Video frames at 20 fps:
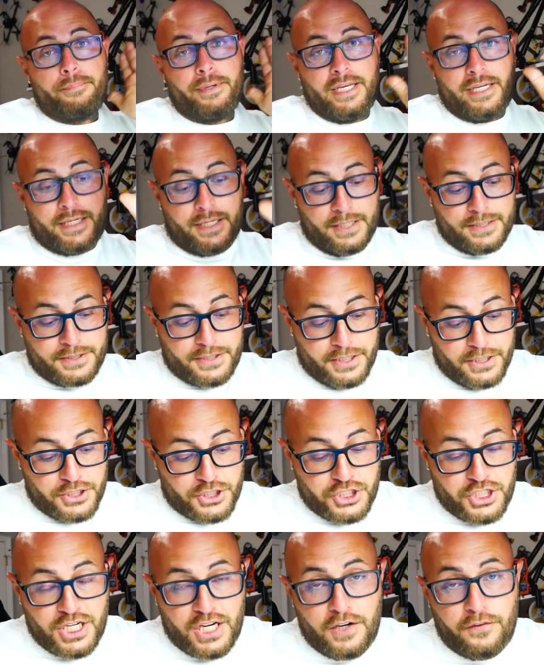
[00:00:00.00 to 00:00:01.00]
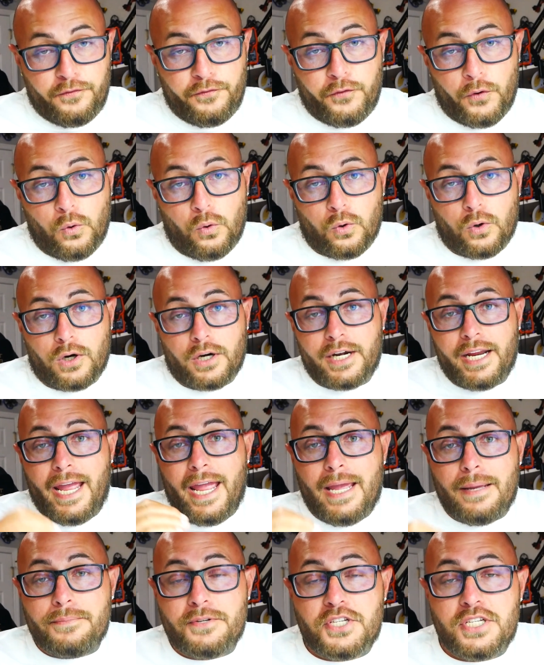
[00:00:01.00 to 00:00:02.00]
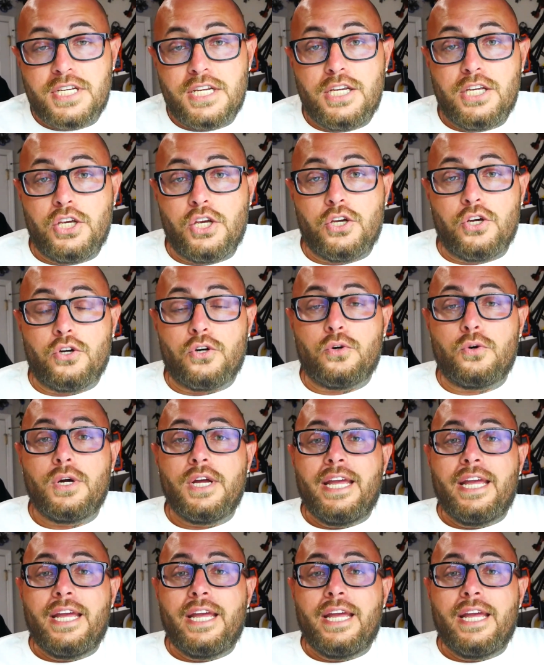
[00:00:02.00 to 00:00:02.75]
Because the G4 MCU